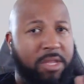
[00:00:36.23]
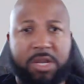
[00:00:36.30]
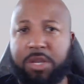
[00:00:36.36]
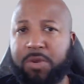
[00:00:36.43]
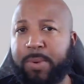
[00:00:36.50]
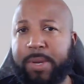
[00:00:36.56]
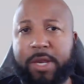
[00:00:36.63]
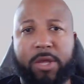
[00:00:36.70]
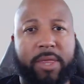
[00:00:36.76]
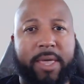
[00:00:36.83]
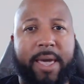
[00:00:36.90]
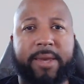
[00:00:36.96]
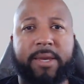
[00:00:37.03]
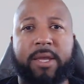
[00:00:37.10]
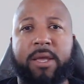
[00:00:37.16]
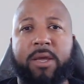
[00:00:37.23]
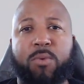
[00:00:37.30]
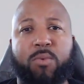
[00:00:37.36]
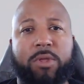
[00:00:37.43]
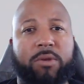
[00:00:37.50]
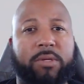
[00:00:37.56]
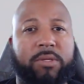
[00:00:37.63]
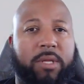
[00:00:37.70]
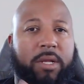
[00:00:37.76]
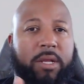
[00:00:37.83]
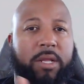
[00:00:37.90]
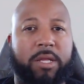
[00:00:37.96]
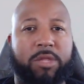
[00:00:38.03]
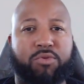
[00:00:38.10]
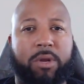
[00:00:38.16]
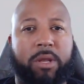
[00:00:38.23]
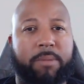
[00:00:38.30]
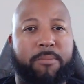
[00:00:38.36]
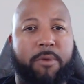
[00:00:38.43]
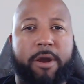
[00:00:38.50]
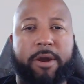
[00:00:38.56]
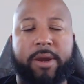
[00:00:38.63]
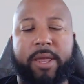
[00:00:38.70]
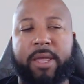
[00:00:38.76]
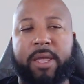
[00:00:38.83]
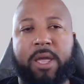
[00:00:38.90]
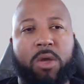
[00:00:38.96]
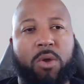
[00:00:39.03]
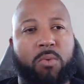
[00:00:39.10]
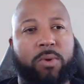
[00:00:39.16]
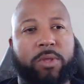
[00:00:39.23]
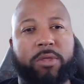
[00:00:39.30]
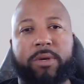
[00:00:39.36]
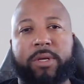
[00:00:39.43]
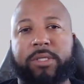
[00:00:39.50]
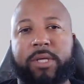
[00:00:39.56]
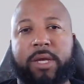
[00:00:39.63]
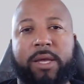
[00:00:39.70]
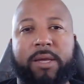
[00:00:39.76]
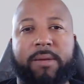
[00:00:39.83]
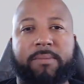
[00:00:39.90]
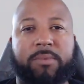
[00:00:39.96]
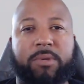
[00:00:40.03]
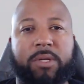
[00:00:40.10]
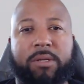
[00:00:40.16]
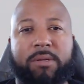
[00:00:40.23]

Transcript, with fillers: We know that whether it's the three-click marketing, whether it's um,